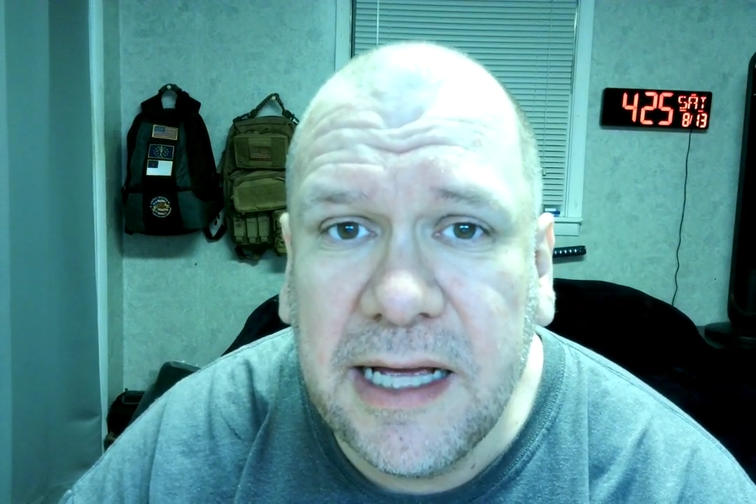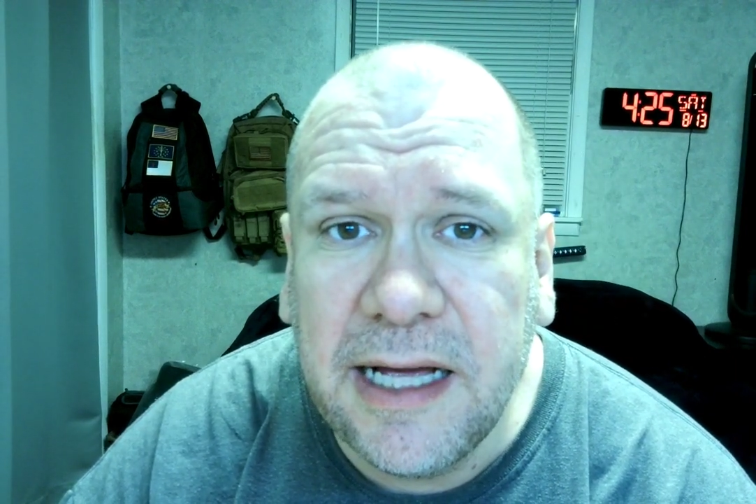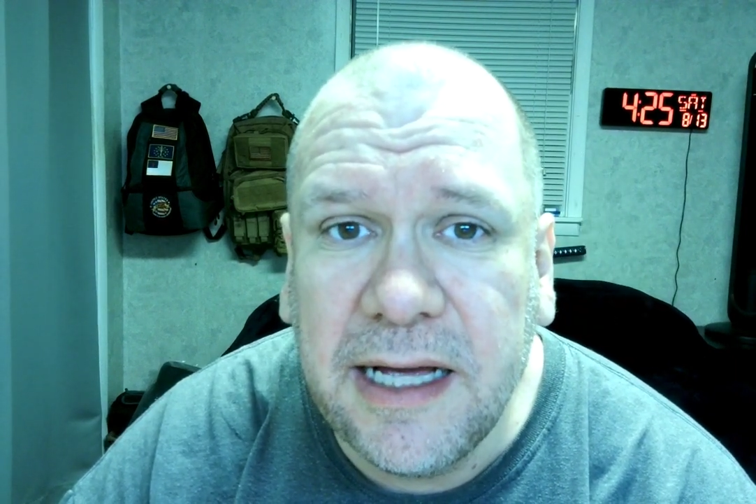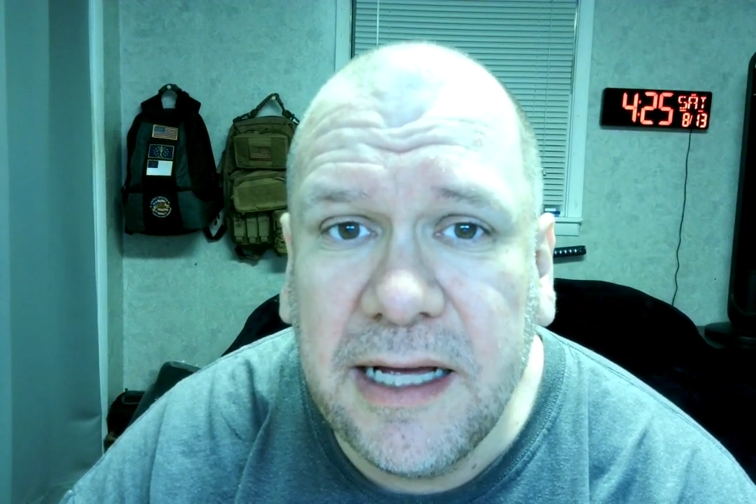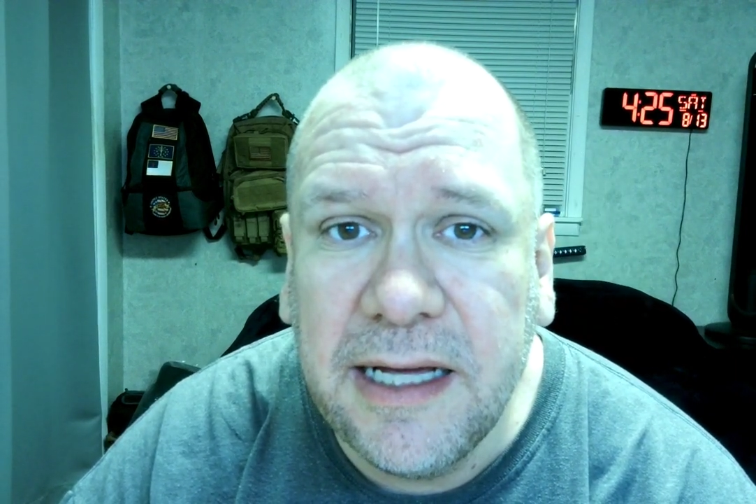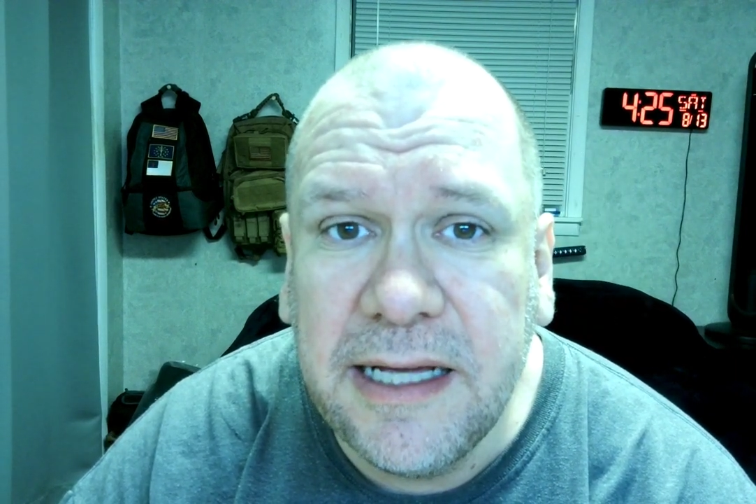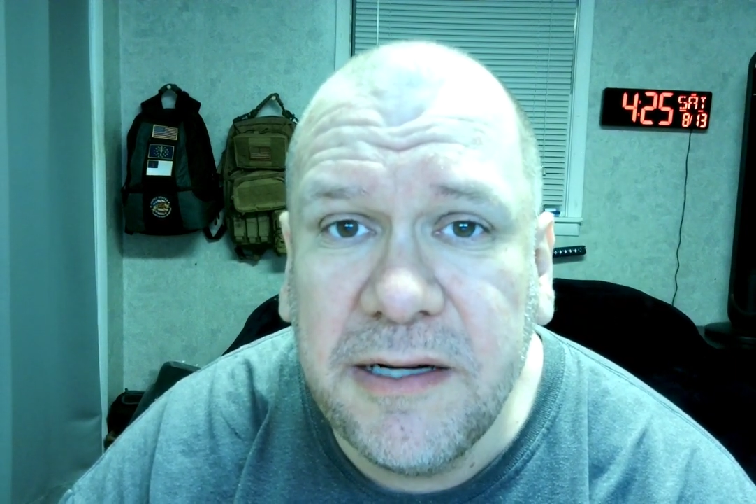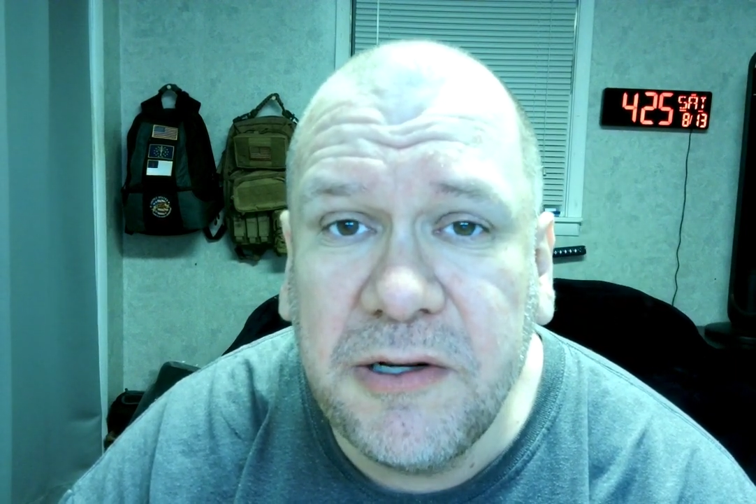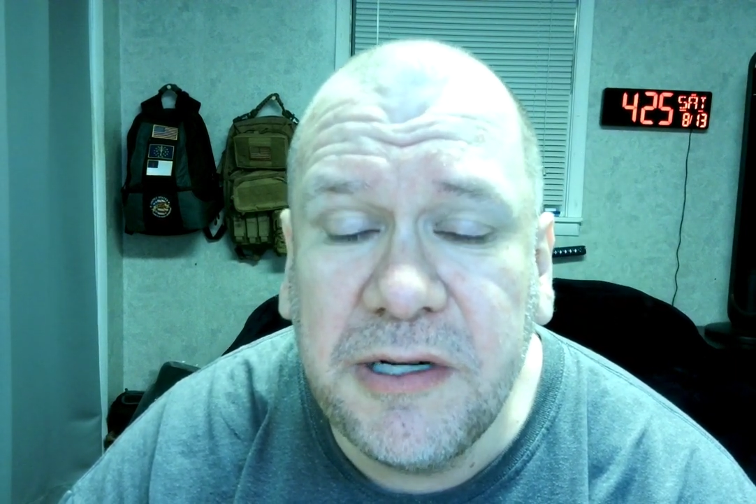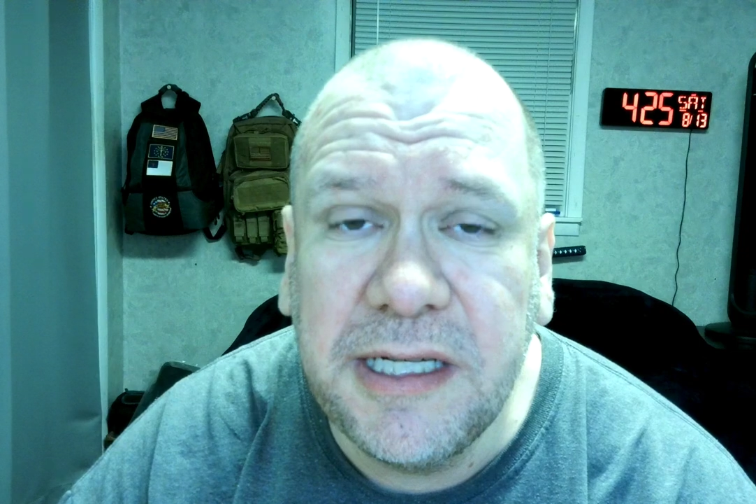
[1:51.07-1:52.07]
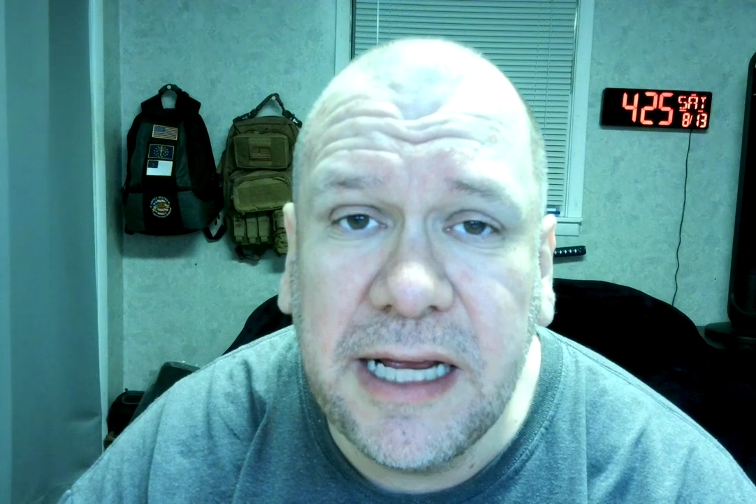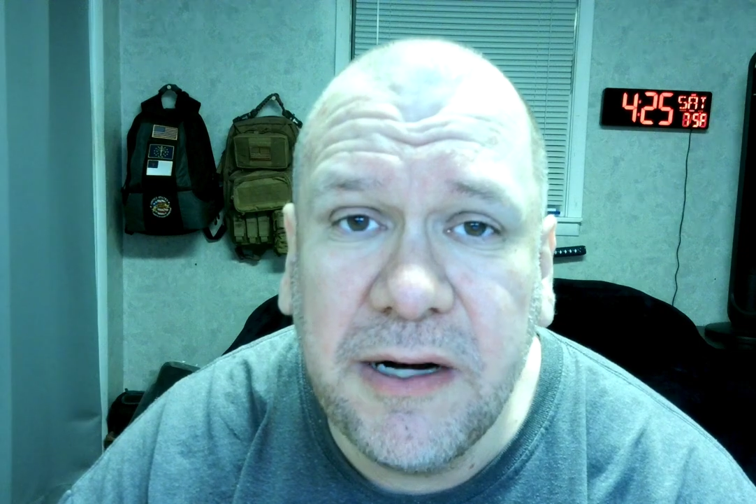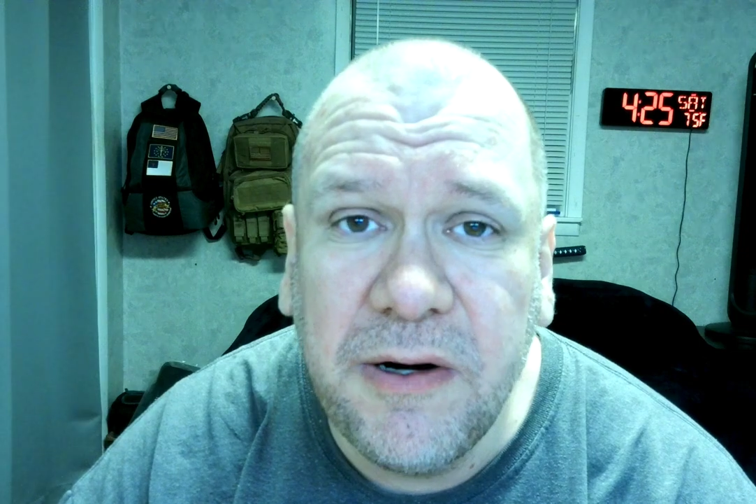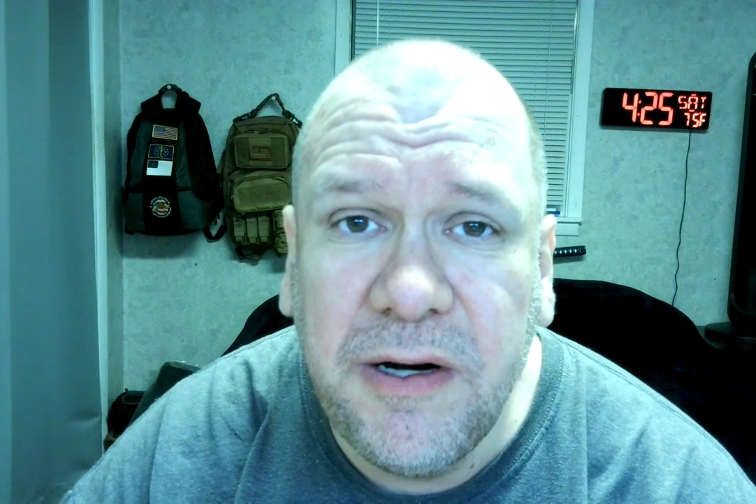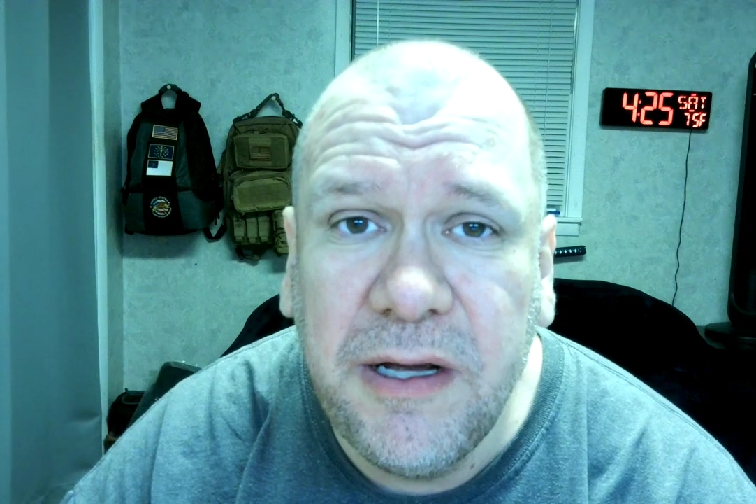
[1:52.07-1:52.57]
uh, industry
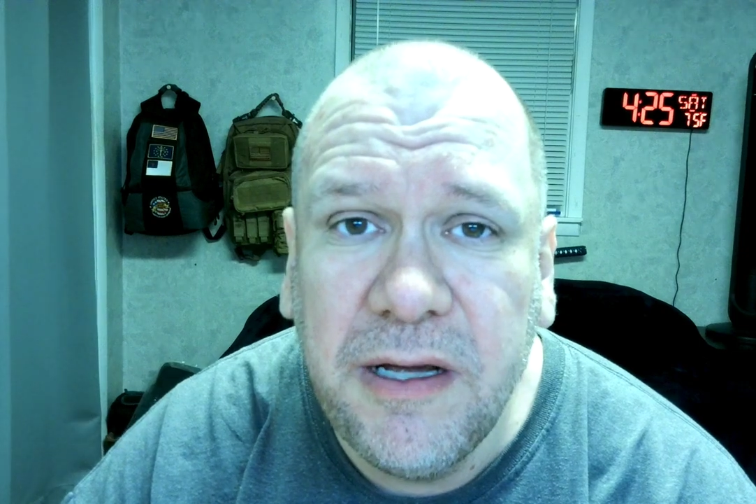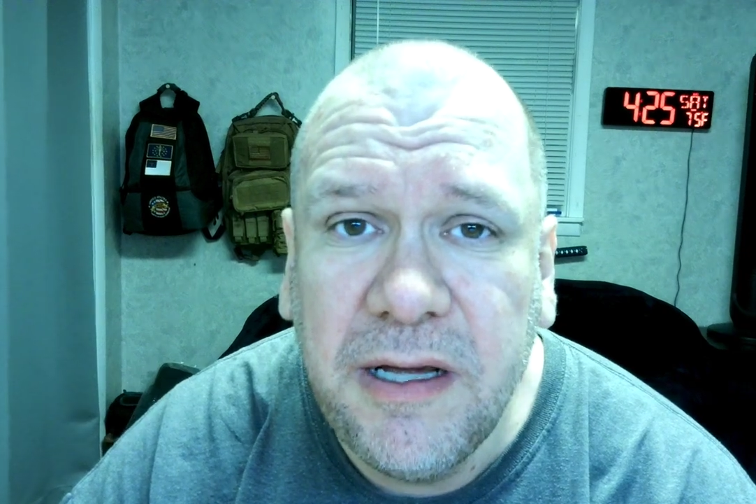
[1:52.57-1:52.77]
standard.